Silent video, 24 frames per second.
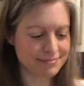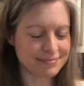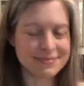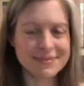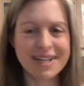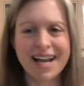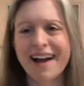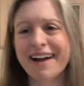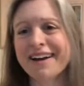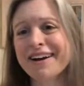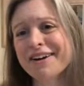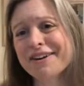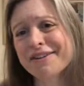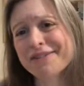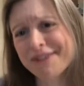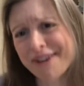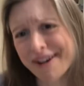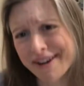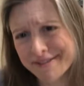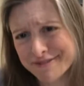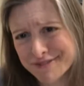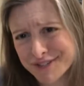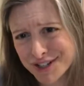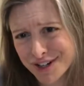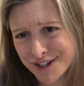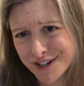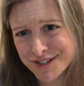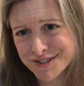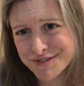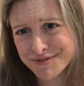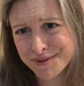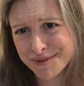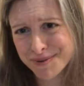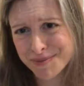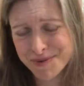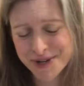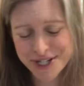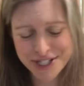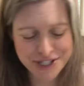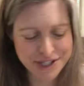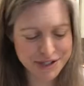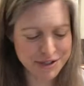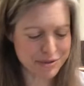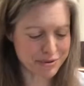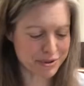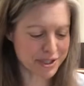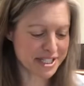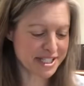I got a lot of charts from
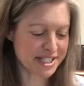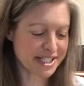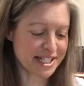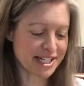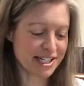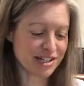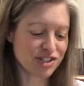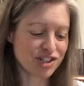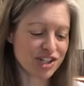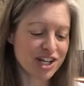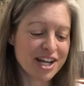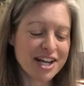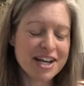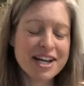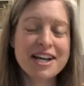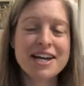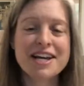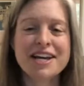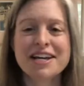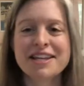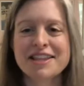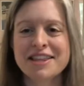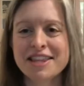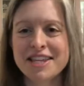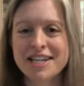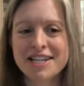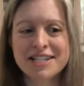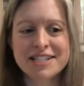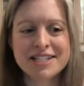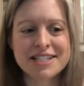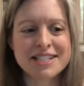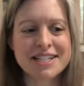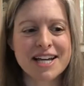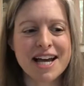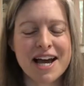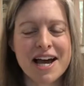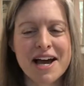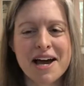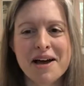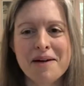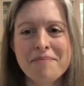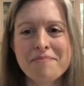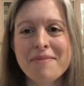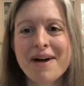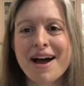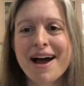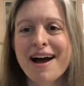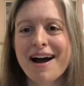123 Stitch. These
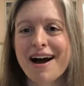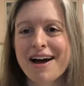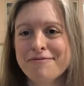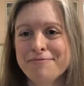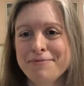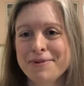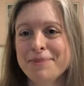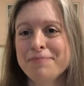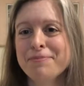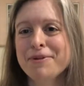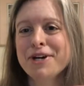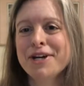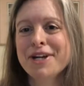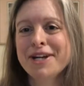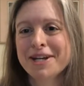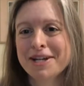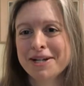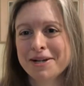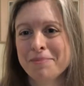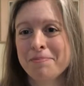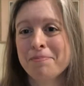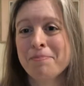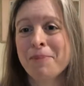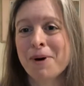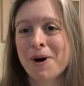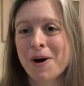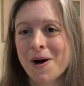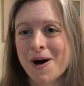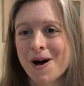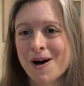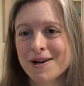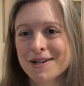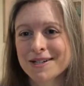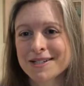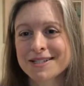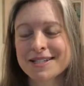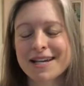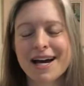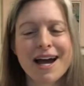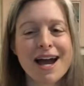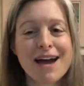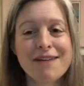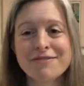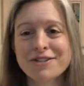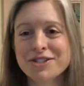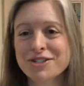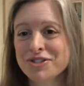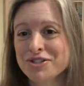I've been putting in a box. I
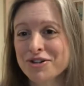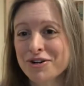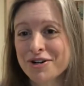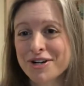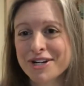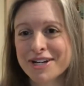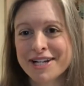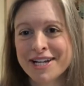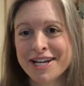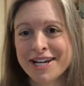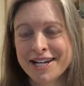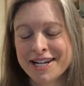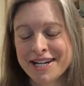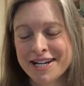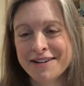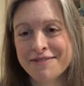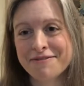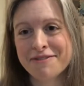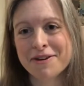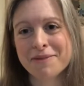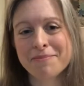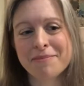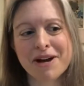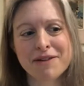haven't started any of them.